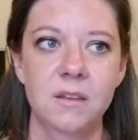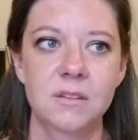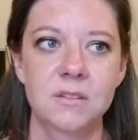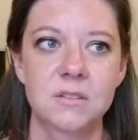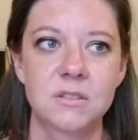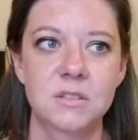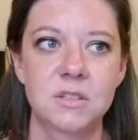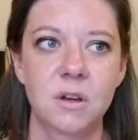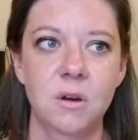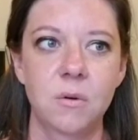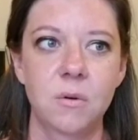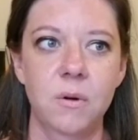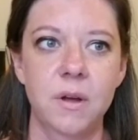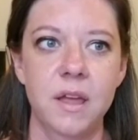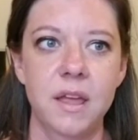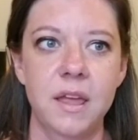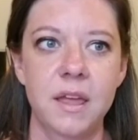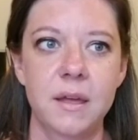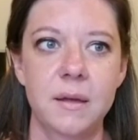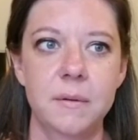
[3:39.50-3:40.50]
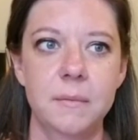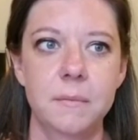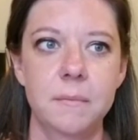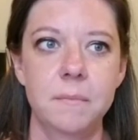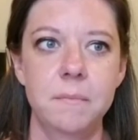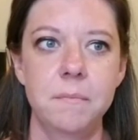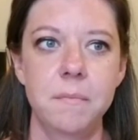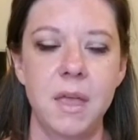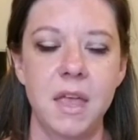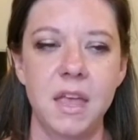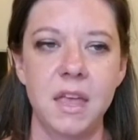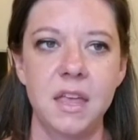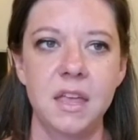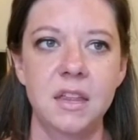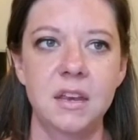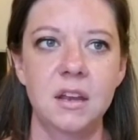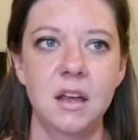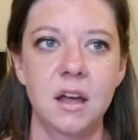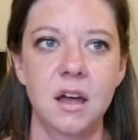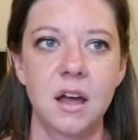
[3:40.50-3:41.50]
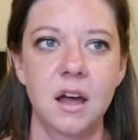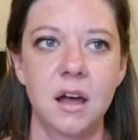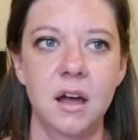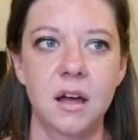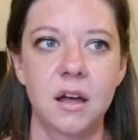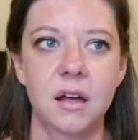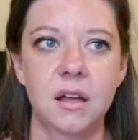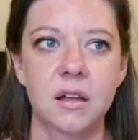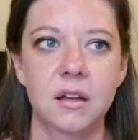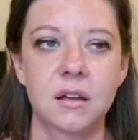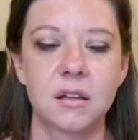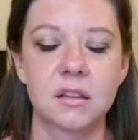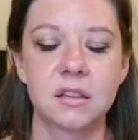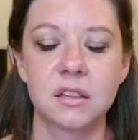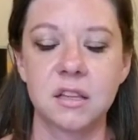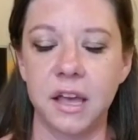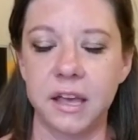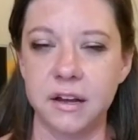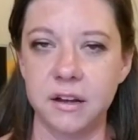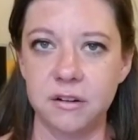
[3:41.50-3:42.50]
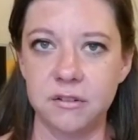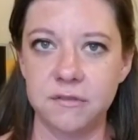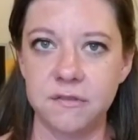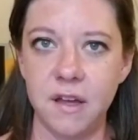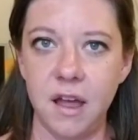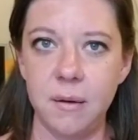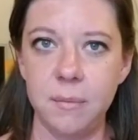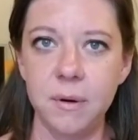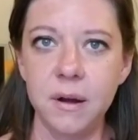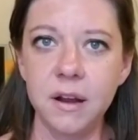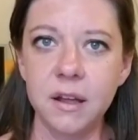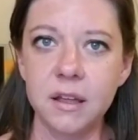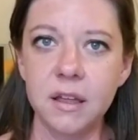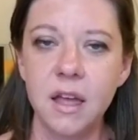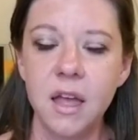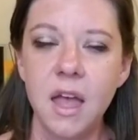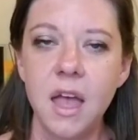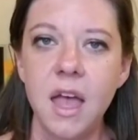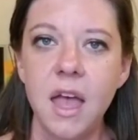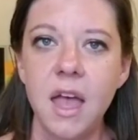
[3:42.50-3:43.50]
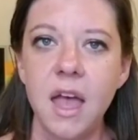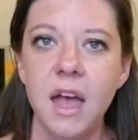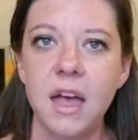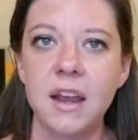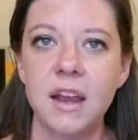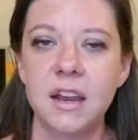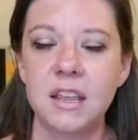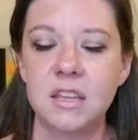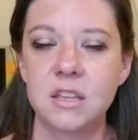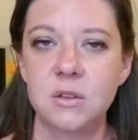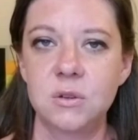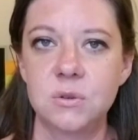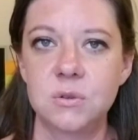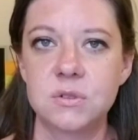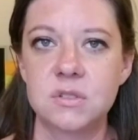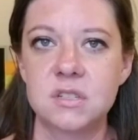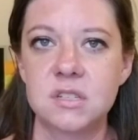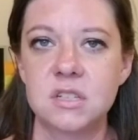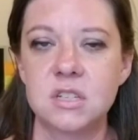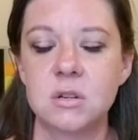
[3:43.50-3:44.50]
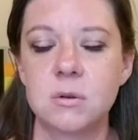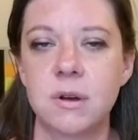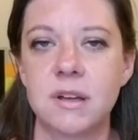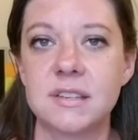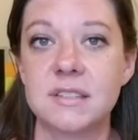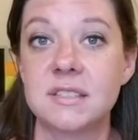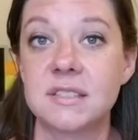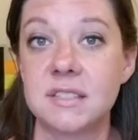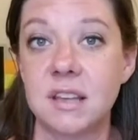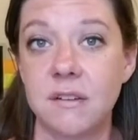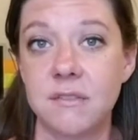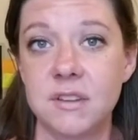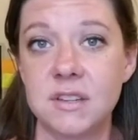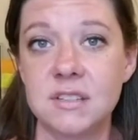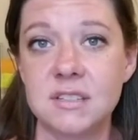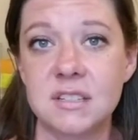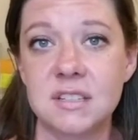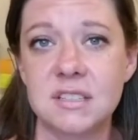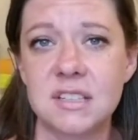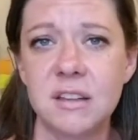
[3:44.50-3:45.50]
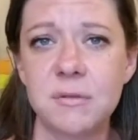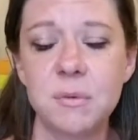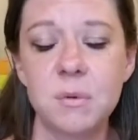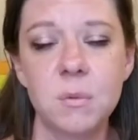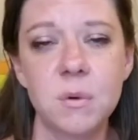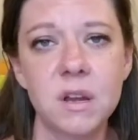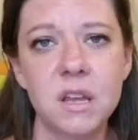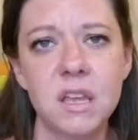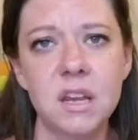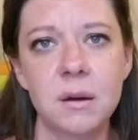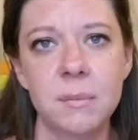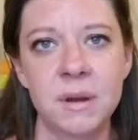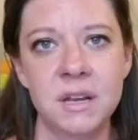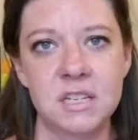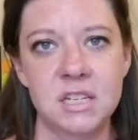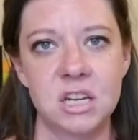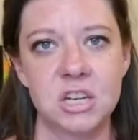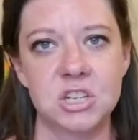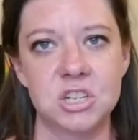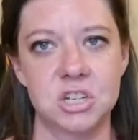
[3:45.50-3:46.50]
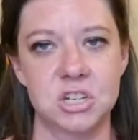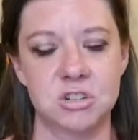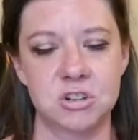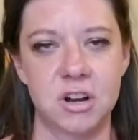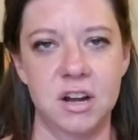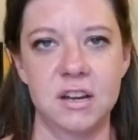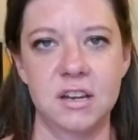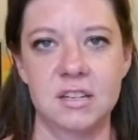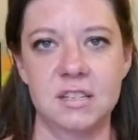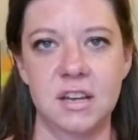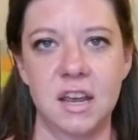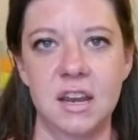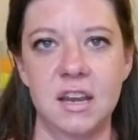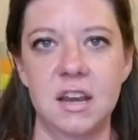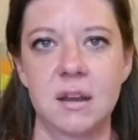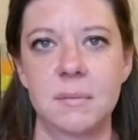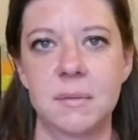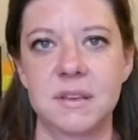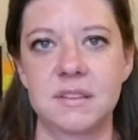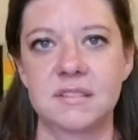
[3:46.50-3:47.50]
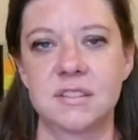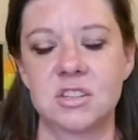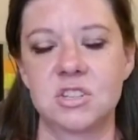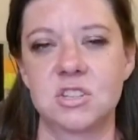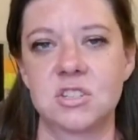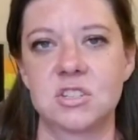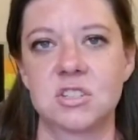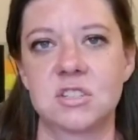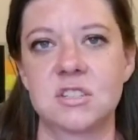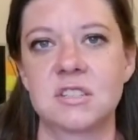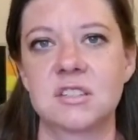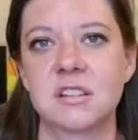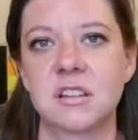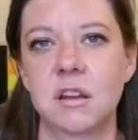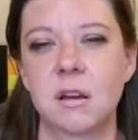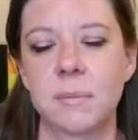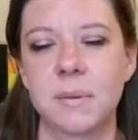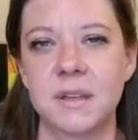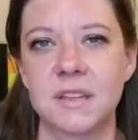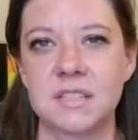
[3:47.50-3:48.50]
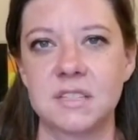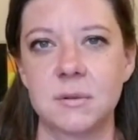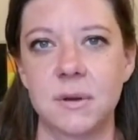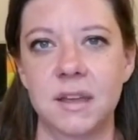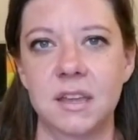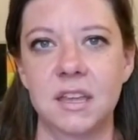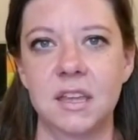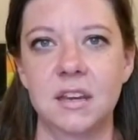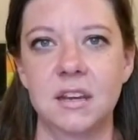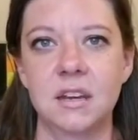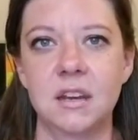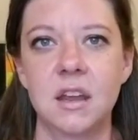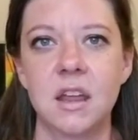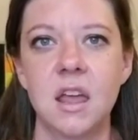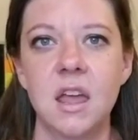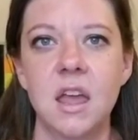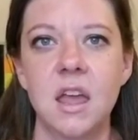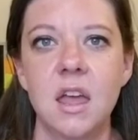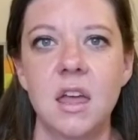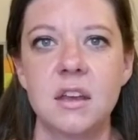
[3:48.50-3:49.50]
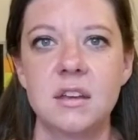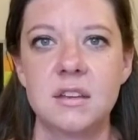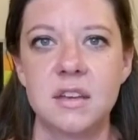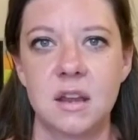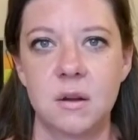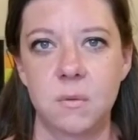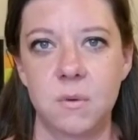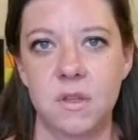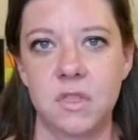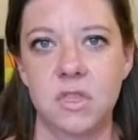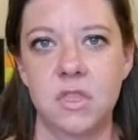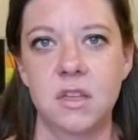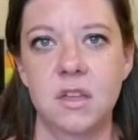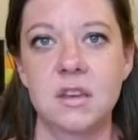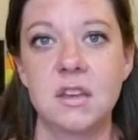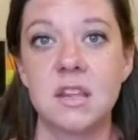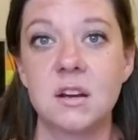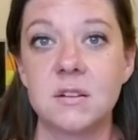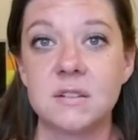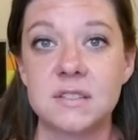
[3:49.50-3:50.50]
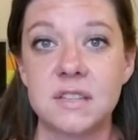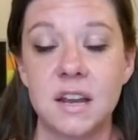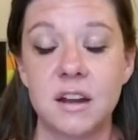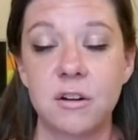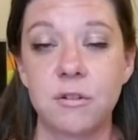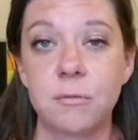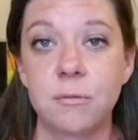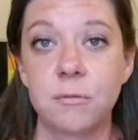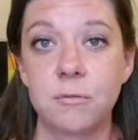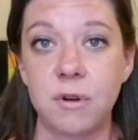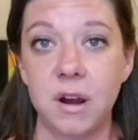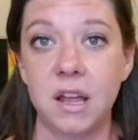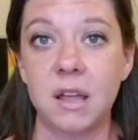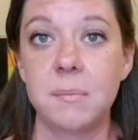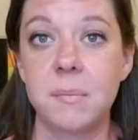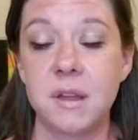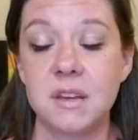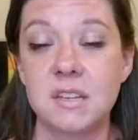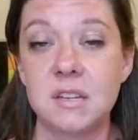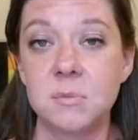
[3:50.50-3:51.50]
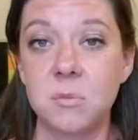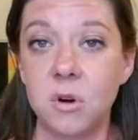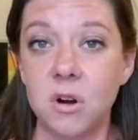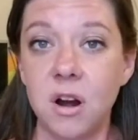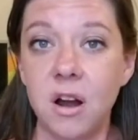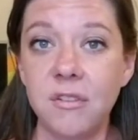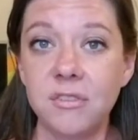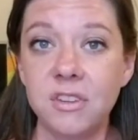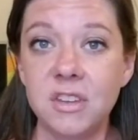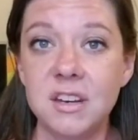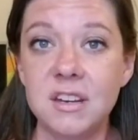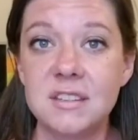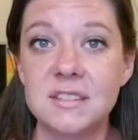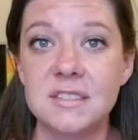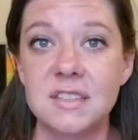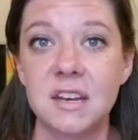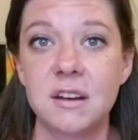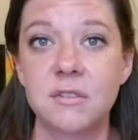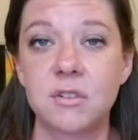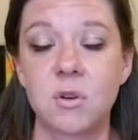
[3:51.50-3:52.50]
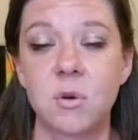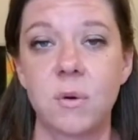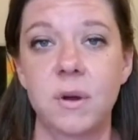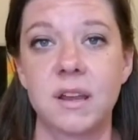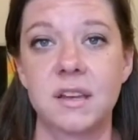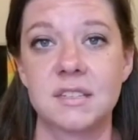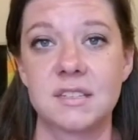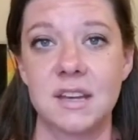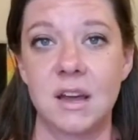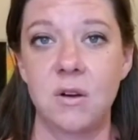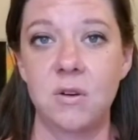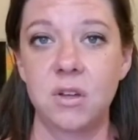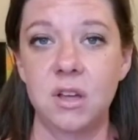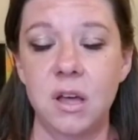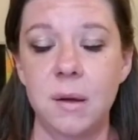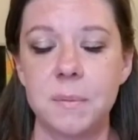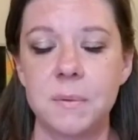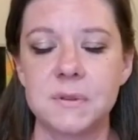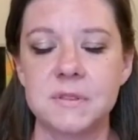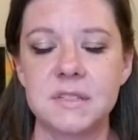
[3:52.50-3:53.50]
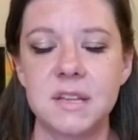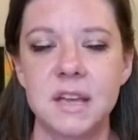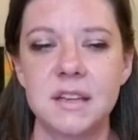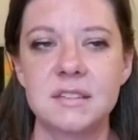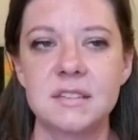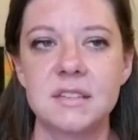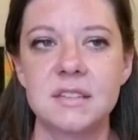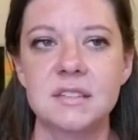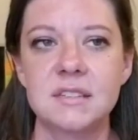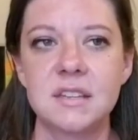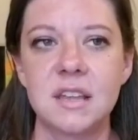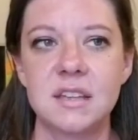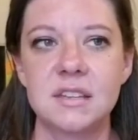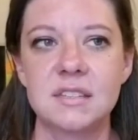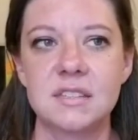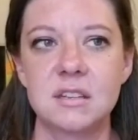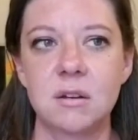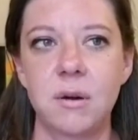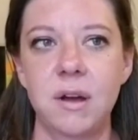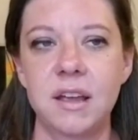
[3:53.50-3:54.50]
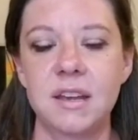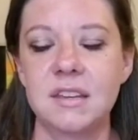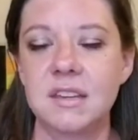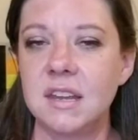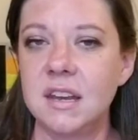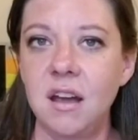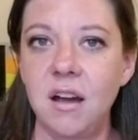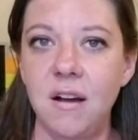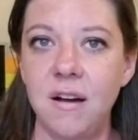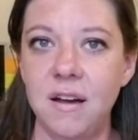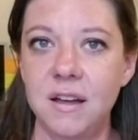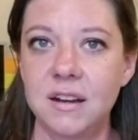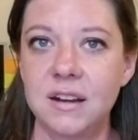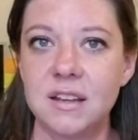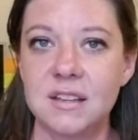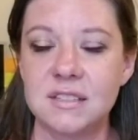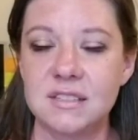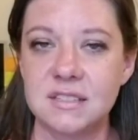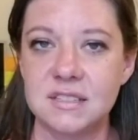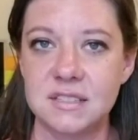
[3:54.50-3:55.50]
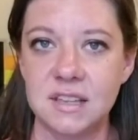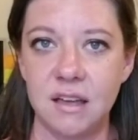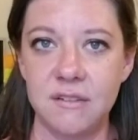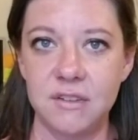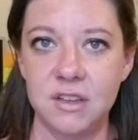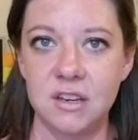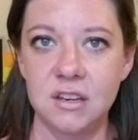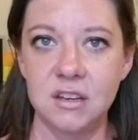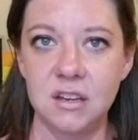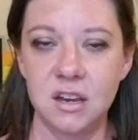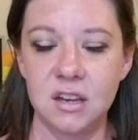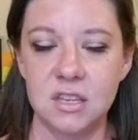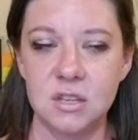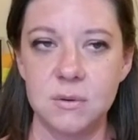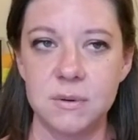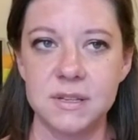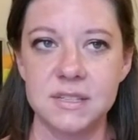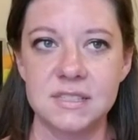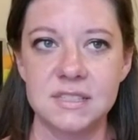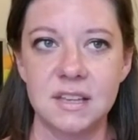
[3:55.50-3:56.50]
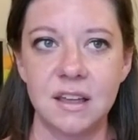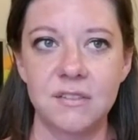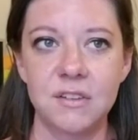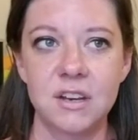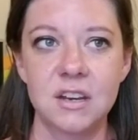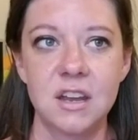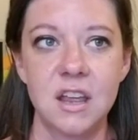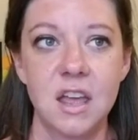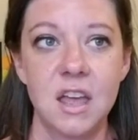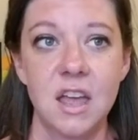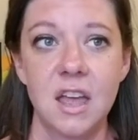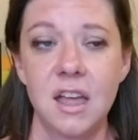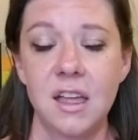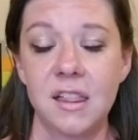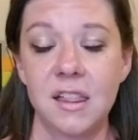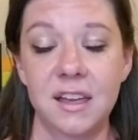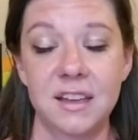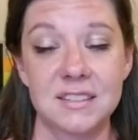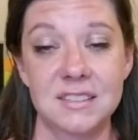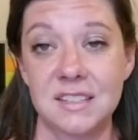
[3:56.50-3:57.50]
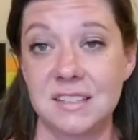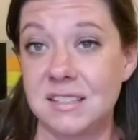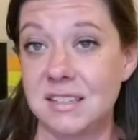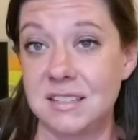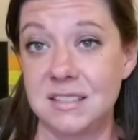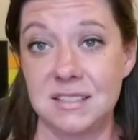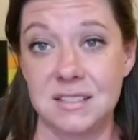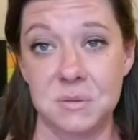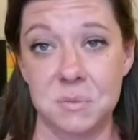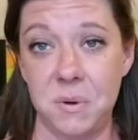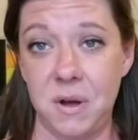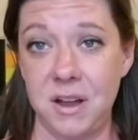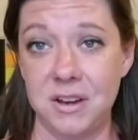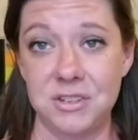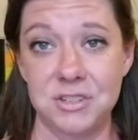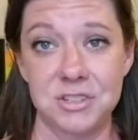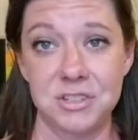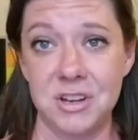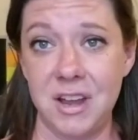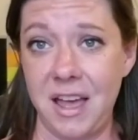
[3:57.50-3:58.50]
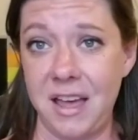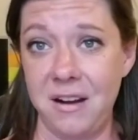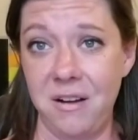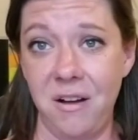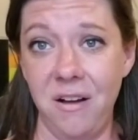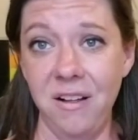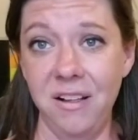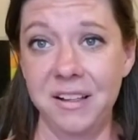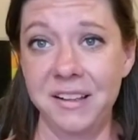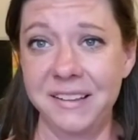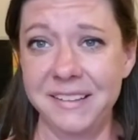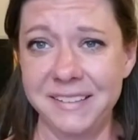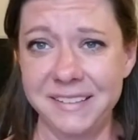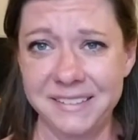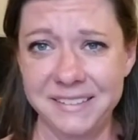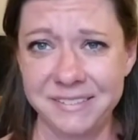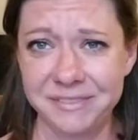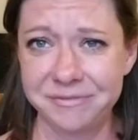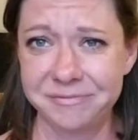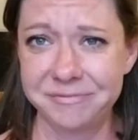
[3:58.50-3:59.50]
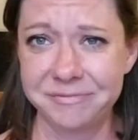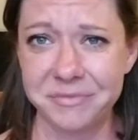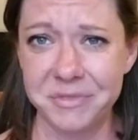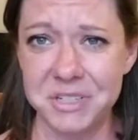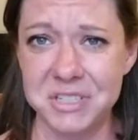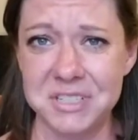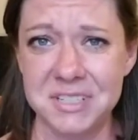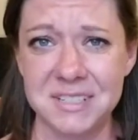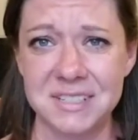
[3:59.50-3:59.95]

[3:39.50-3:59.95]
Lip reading: so it made a lighter fabric, and I used US 7s because I've been working on my tension, trying to tighten up my stitches just a little bit so I can knit with the needles that are recommended more often instead of going down a couple sizes. And so I knit it on a 7, a US 7. Like I said, didn't swatch at all, which